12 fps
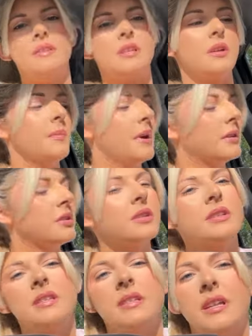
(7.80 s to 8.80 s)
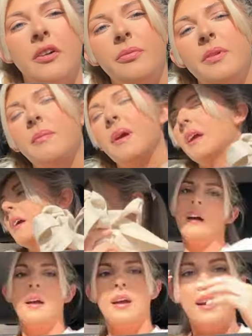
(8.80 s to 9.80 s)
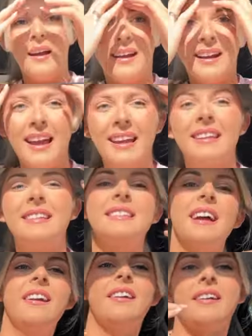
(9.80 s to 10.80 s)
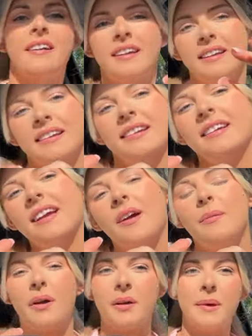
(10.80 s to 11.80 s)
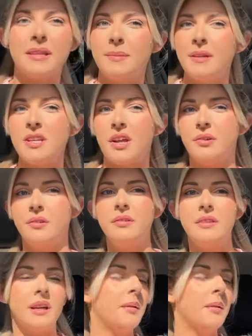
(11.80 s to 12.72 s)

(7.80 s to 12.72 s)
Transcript: so much stuff with me. Hey, so welcome back to my channel. I think